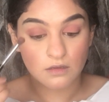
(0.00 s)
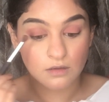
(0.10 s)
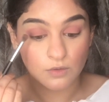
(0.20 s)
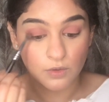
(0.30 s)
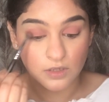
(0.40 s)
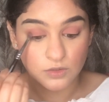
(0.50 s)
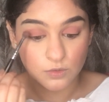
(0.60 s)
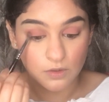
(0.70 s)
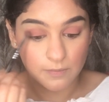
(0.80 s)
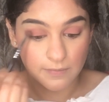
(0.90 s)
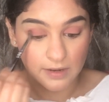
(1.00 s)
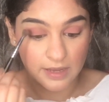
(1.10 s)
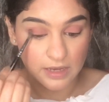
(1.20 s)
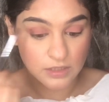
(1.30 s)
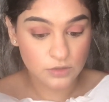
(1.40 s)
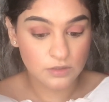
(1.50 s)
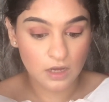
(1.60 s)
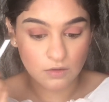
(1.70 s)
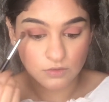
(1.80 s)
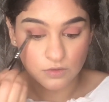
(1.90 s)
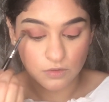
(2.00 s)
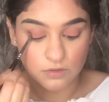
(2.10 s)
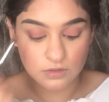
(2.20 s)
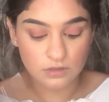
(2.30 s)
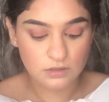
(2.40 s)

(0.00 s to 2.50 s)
going to apply it to the outer corners.